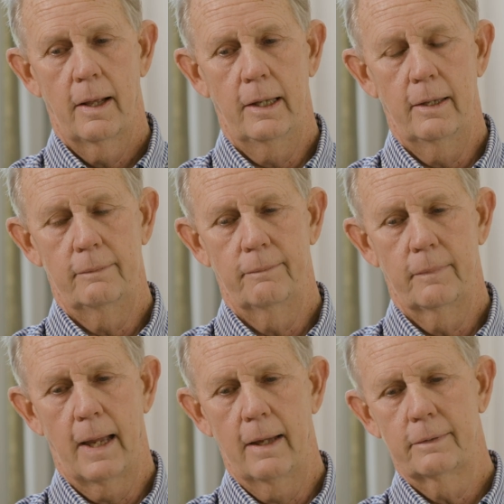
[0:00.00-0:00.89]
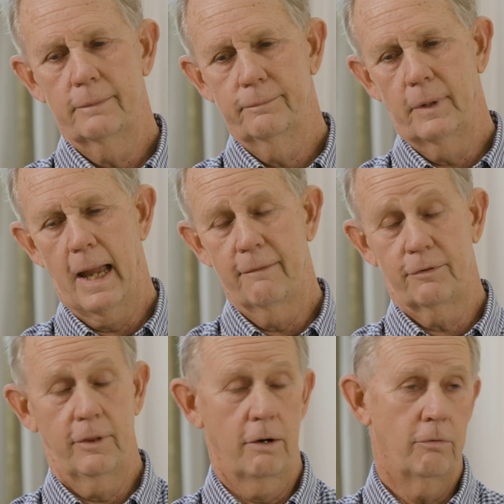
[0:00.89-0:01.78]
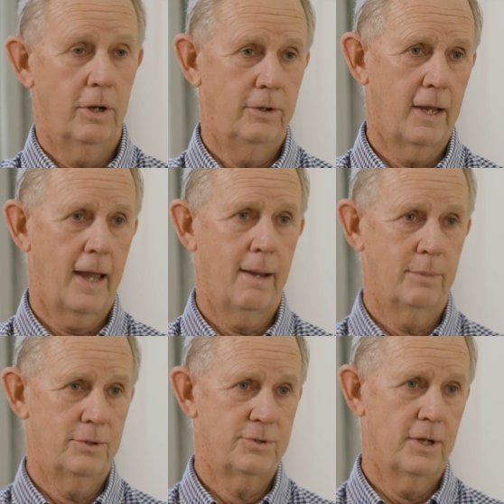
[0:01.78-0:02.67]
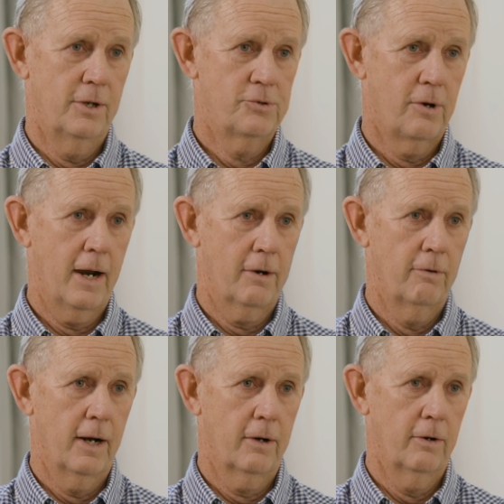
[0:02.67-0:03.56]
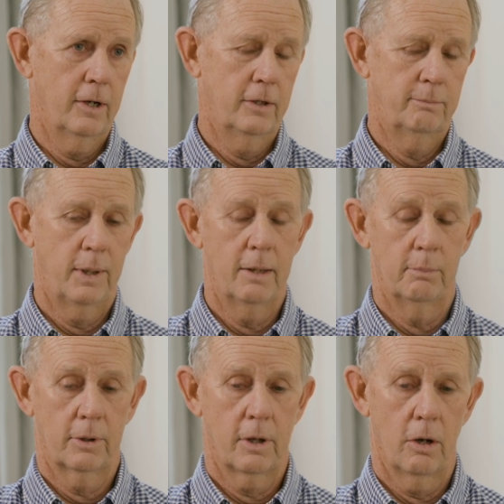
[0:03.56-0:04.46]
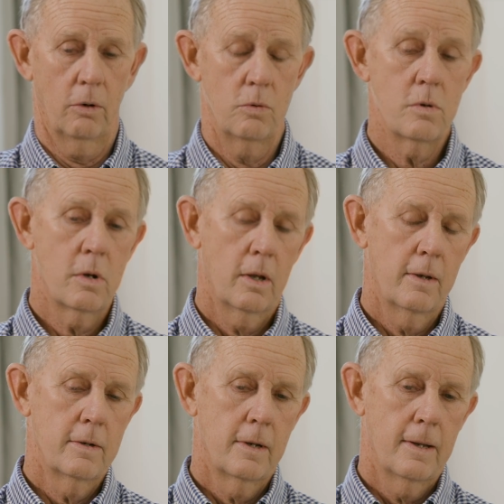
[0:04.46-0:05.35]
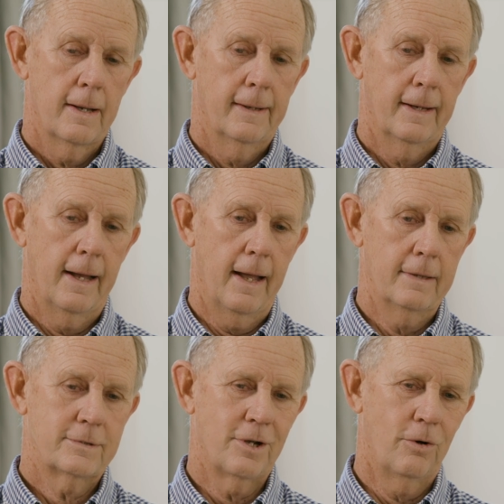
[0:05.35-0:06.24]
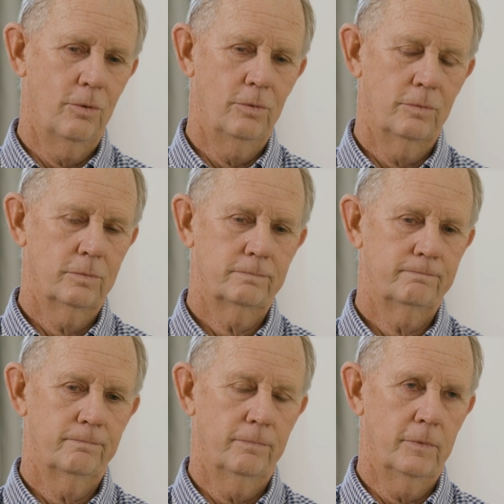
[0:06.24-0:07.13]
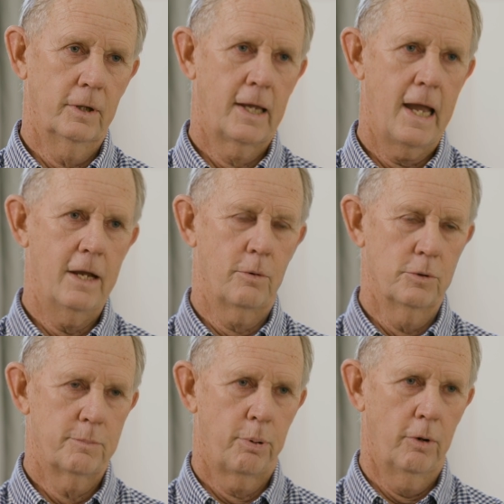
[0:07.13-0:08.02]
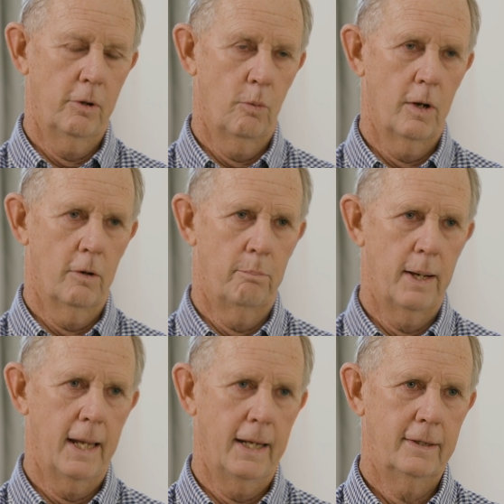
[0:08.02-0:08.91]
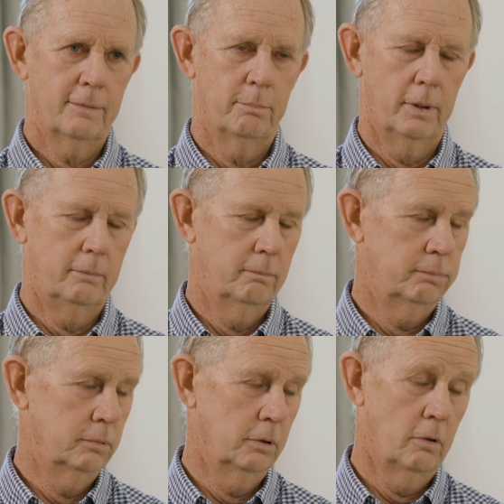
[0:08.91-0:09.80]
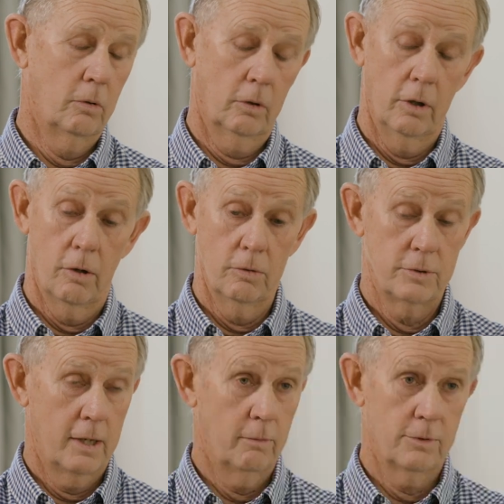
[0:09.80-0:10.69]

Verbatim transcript: he, after they retimed it, set a track record at Pimlico. So the cake was pretty well baked, but Lord knows that